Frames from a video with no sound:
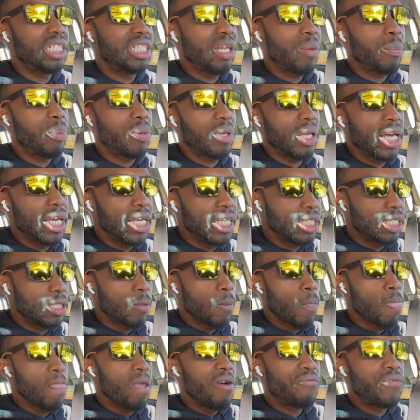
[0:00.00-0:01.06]
in place
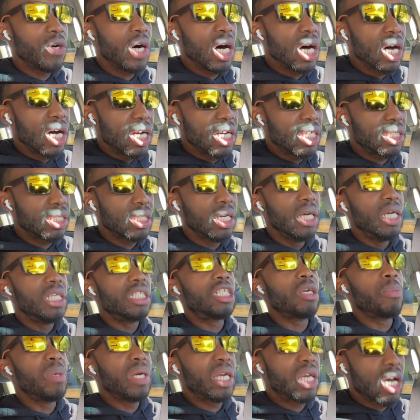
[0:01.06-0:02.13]
for us
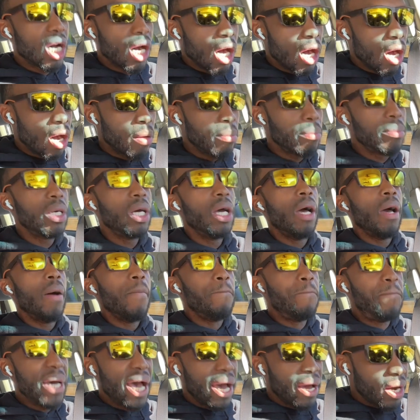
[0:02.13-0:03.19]
to
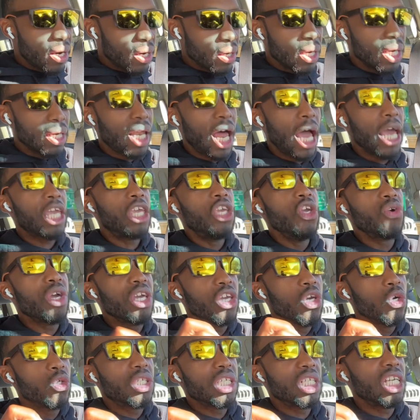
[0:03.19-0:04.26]
become better? Like you can
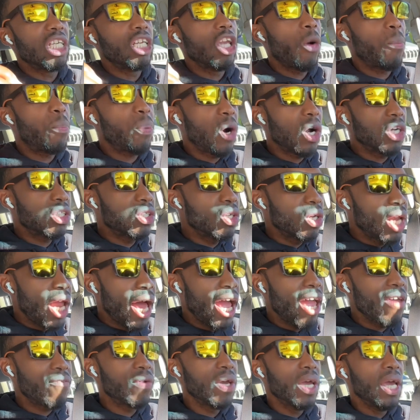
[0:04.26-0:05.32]
use this in your personal
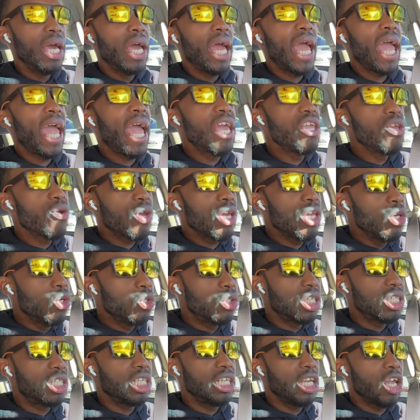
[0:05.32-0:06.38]
life and you can use
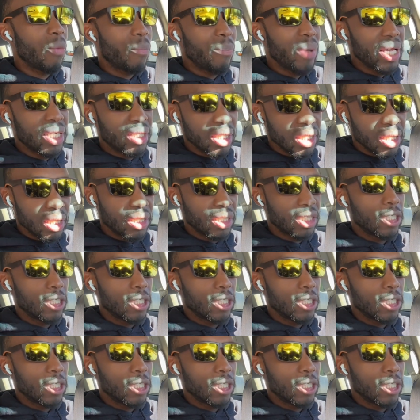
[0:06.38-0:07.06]
this in your business.